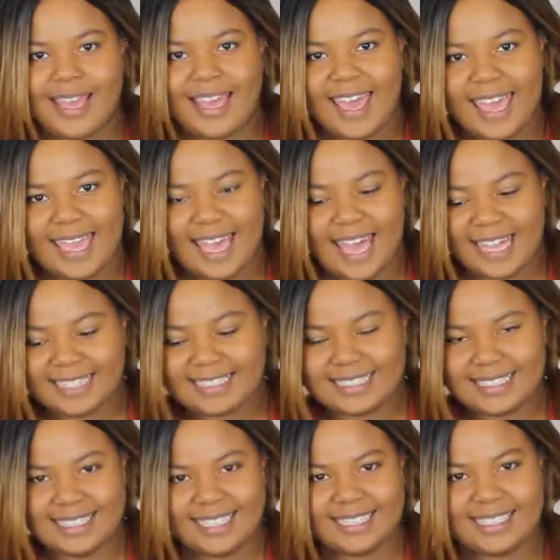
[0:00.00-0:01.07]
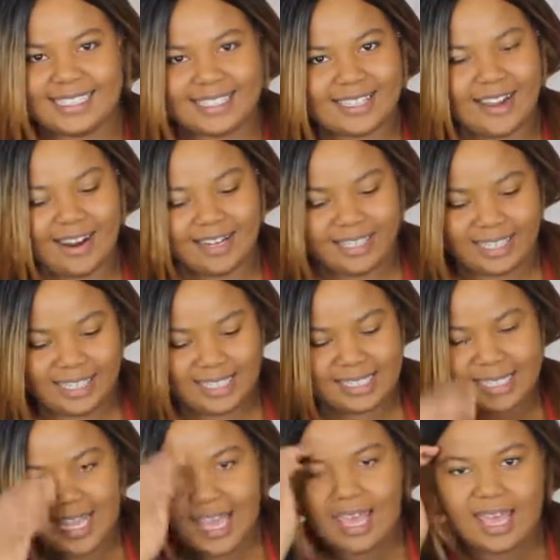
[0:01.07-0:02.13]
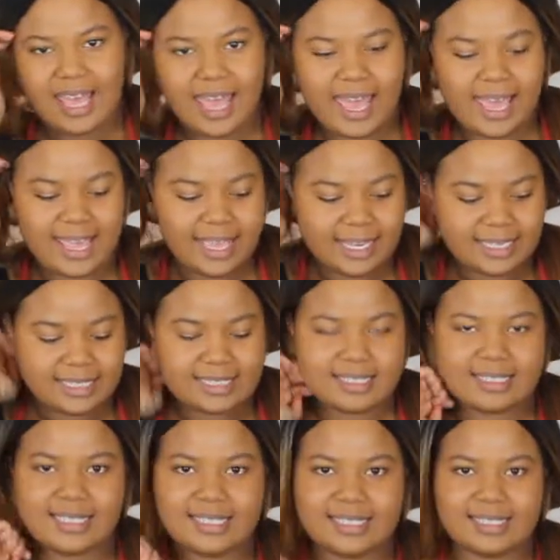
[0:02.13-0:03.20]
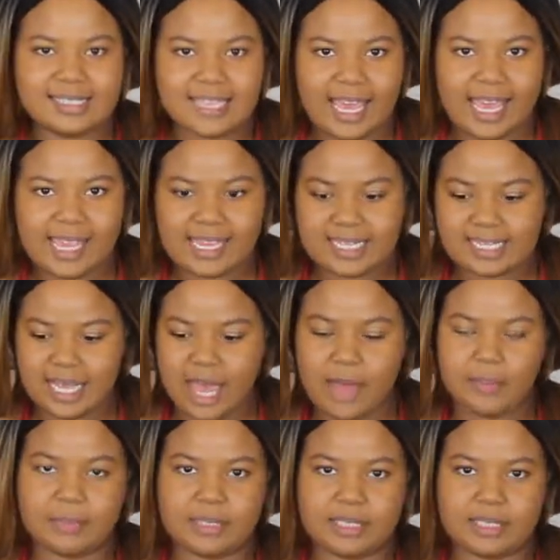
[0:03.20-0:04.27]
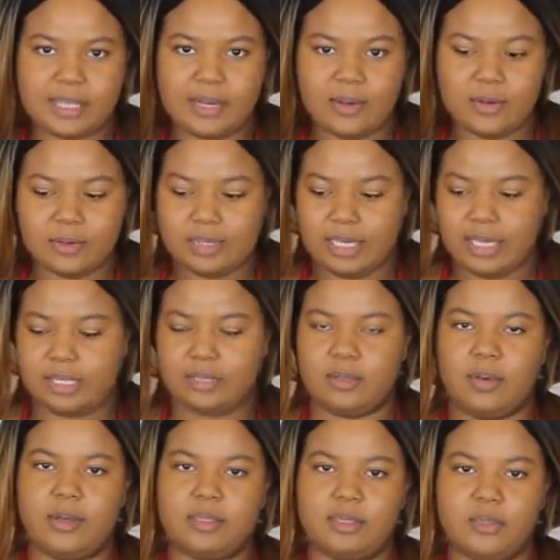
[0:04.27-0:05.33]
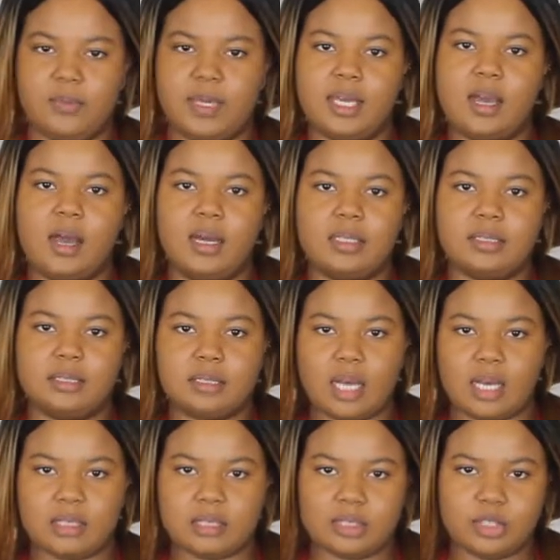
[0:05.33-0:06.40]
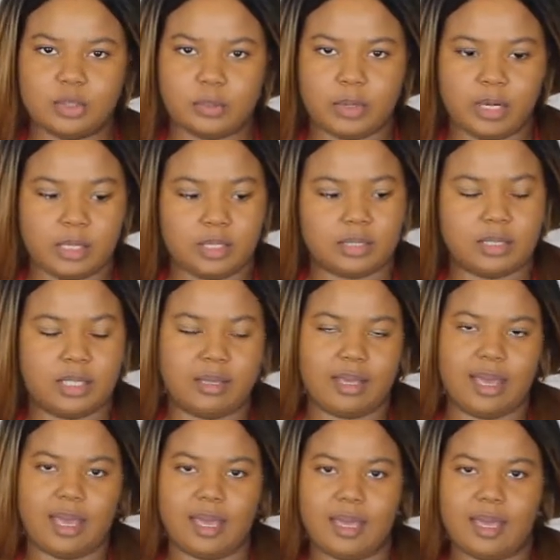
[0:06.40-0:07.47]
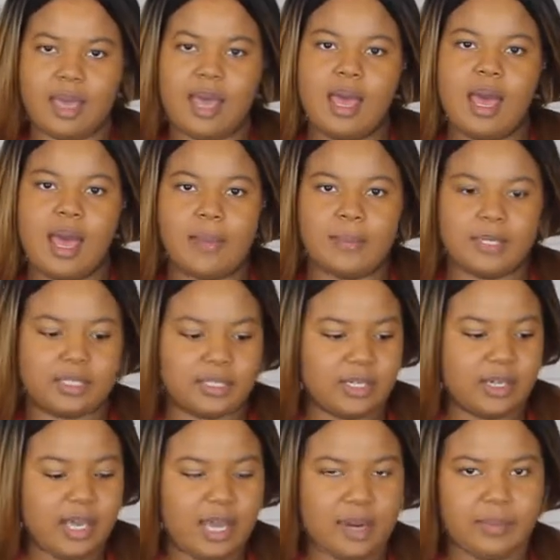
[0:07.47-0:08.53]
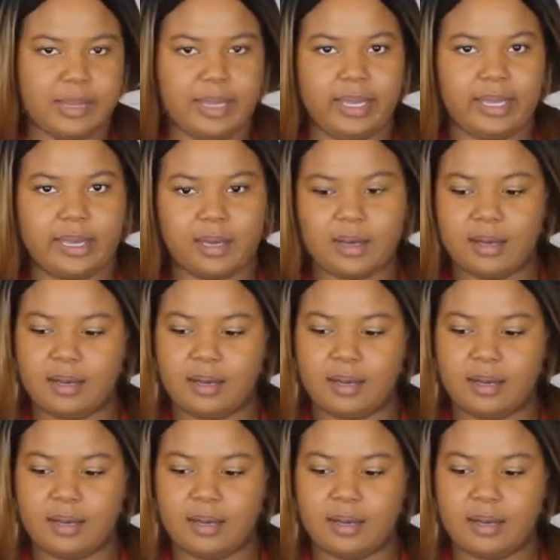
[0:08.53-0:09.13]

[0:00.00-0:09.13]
Hey guys, this is Carly's, and today's episode is going to be on sausage balls, okay? I'm going to show you how to make